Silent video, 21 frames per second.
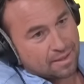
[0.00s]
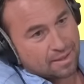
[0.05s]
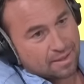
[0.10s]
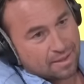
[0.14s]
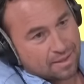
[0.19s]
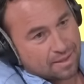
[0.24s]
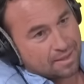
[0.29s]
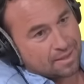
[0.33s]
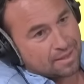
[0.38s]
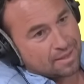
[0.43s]

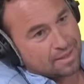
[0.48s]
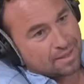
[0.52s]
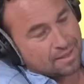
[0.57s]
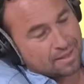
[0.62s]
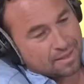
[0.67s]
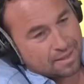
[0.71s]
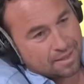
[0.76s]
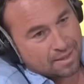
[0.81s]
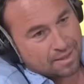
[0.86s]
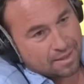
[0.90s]

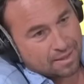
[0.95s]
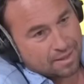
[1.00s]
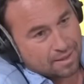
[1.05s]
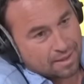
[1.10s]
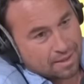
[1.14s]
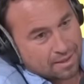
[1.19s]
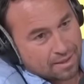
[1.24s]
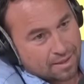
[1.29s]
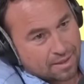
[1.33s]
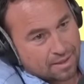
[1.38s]

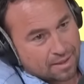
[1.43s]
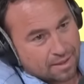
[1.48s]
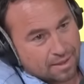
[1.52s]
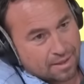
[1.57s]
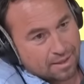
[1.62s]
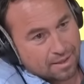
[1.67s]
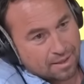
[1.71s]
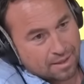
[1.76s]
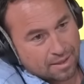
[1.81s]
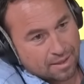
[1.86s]

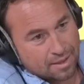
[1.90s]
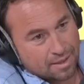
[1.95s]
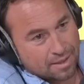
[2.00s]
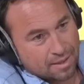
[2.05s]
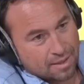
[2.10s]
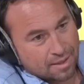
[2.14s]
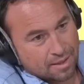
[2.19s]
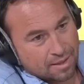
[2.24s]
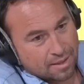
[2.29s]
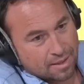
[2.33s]

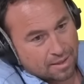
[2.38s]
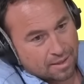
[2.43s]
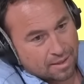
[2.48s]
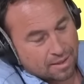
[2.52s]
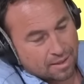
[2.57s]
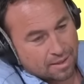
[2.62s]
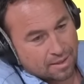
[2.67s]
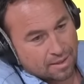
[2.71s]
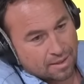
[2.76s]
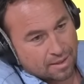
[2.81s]

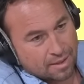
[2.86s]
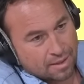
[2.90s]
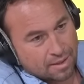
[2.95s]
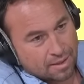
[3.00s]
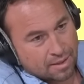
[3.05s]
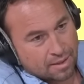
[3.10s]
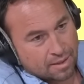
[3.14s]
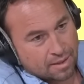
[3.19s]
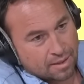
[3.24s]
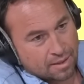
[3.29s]

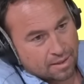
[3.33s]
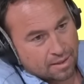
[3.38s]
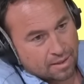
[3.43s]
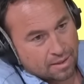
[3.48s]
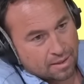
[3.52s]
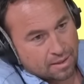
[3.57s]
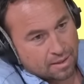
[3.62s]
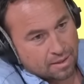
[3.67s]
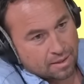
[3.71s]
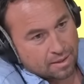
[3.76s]

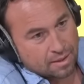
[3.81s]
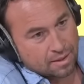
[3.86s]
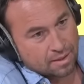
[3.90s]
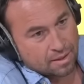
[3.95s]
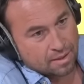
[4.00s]
[no speech]